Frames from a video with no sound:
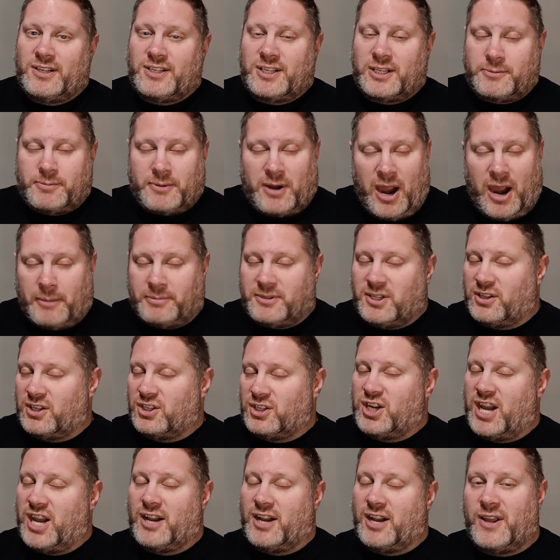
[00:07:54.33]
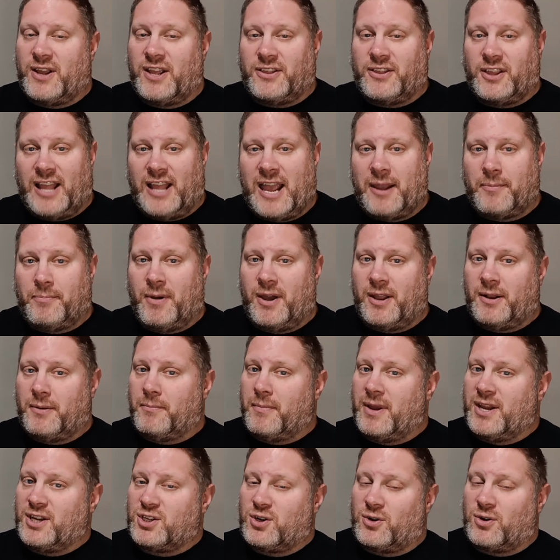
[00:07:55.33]
hit the like
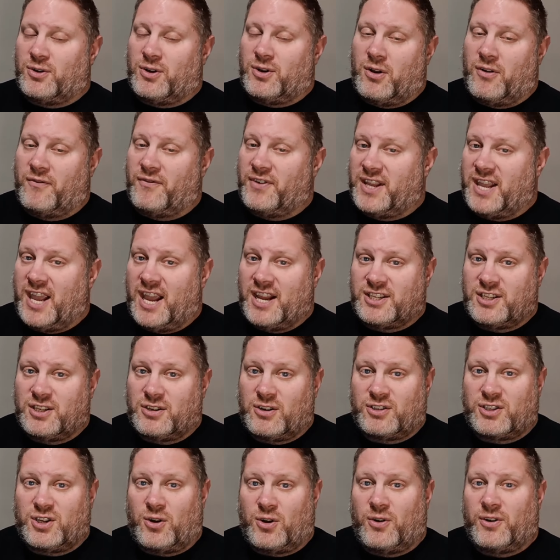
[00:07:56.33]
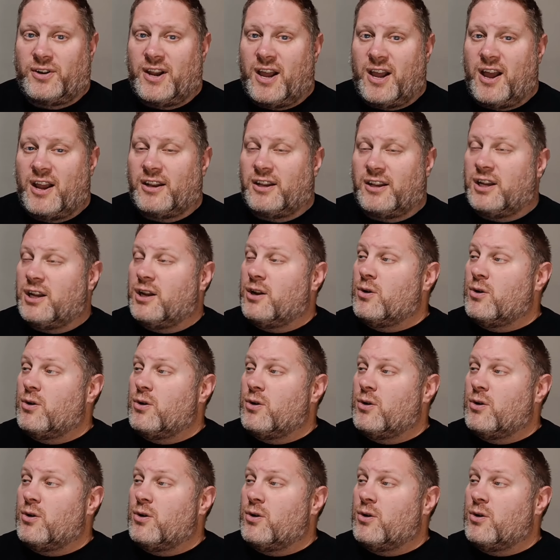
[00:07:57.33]
button, make sure notifications are turned on.